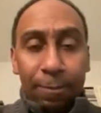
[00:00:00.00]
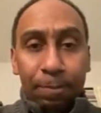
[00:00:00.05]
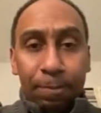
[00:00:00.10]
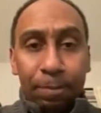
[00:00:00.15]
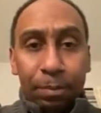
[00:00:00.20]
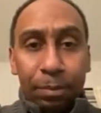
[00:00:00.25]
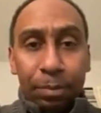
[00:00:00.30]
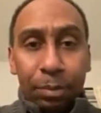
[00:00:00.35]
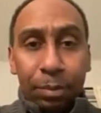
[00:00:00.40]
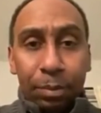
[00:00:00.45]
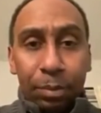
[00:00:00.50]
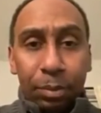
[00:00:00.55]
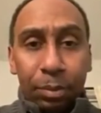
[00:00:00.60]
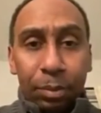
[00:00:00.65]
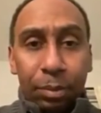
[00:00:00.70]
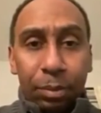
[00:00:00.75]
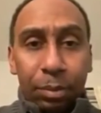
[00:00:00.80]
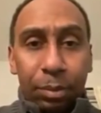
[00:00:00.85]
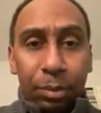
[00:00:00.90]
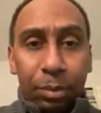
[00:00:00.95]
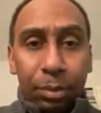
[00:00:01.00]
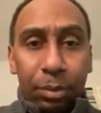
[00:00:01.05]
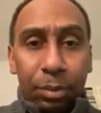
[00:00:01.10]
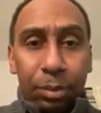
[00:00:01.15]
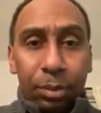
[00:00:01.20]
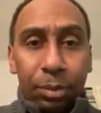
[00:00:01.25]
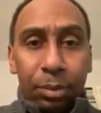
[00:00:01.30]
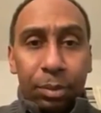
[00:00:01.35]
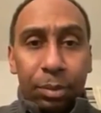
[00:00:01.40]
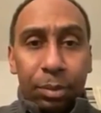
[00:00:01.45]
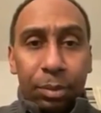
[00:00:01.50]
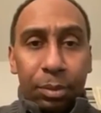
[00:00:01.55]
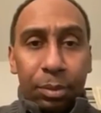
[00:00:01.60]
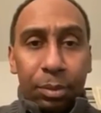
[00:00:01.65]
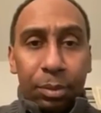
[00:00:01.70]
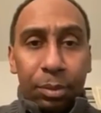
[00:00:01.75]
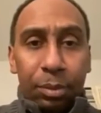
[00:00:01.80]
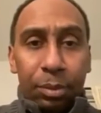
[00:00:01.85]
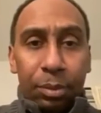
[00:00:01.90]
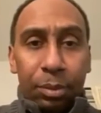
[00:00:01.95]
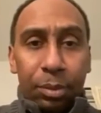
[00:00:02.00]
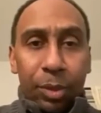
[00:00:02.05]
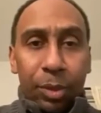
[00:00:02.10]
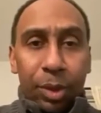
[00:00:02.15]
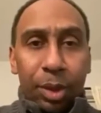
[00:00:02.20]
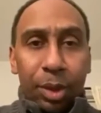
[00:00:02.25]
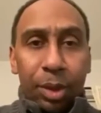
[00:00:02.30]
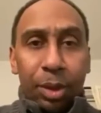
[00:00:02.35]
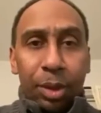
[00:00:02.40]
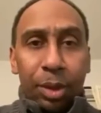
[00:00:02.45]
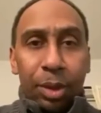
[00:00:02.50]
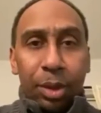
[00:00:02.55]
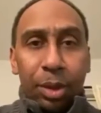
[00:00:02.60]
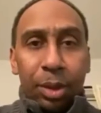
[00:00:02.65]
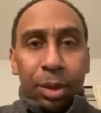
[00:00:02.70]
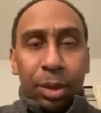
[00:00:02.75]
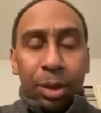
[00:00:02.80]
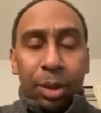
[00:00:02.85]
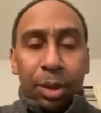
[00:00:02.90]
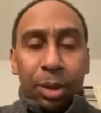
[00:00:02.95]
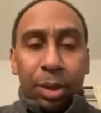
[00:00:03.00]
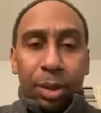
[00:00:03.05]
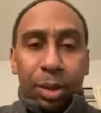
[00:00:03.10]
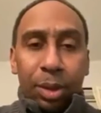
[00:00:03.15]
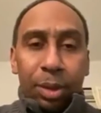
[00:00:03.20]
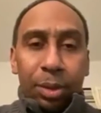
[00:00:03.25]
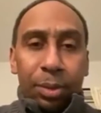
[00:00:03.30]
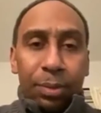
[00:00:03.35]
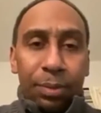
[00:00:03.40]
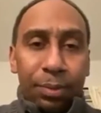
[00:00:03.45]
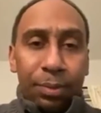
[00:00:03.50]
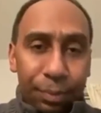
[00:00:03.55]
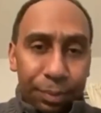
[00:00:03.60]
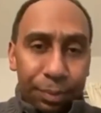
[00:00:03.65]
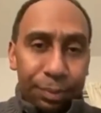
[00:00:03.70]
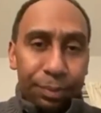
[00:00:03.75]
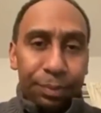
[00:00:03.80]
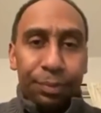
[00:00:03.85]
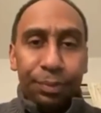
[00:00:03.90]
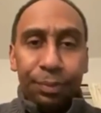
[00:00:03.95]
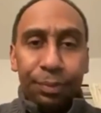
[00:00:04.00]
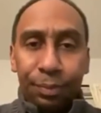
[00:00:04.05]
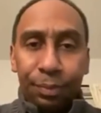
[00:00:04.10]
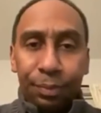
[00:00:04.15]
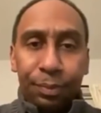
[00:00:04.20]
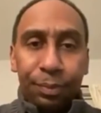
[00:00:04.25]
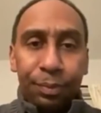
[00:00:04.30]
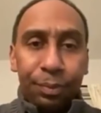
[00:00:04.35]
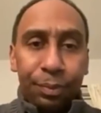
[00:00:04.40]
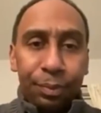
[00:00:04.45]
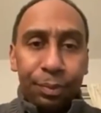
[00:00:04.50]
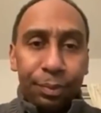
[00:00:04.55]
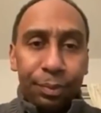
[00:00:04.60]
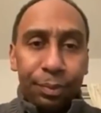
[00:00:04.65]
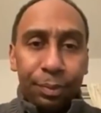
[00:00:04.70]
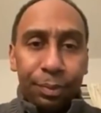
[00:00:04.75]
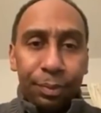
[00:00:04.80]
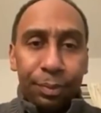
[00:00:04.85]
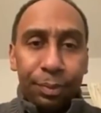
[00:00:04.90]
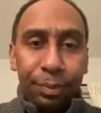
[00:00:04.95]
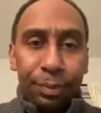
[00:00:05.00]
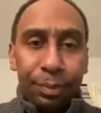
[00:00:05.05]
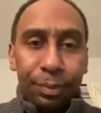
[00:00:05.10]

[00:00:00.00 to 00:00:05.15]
Nobody speaks.